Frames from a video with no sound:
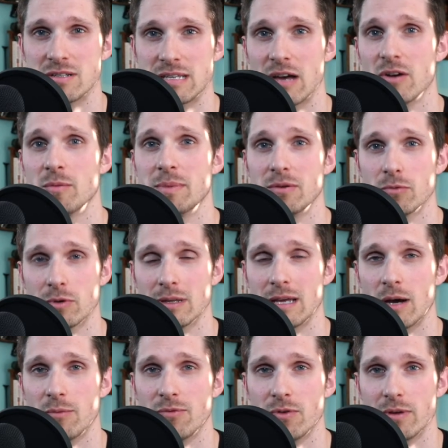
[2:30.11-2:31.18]
That would be really
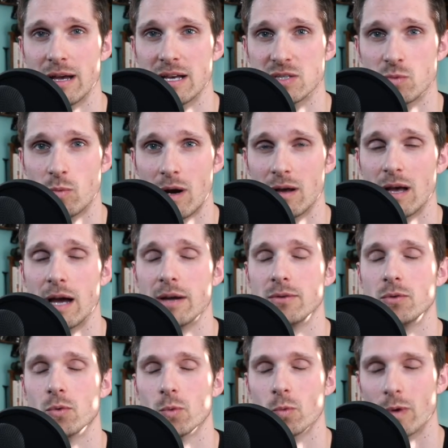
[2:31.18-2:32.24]
helpful as well. I'd
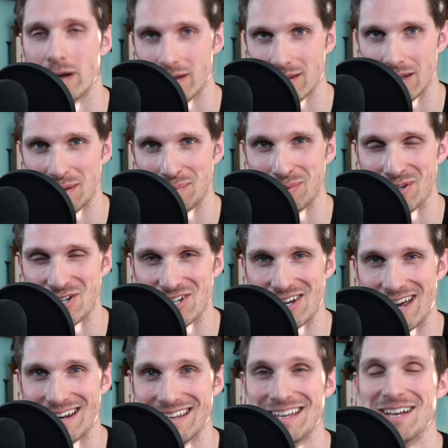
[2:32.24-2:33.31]
greatly
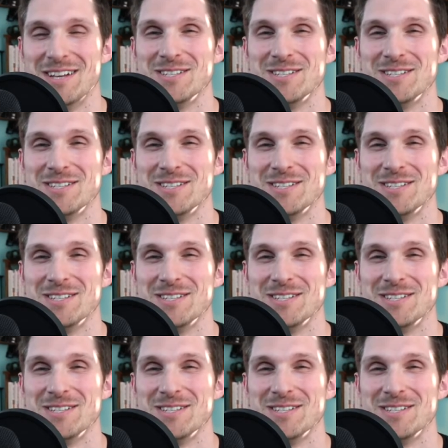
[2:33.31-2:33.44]
appreciate it.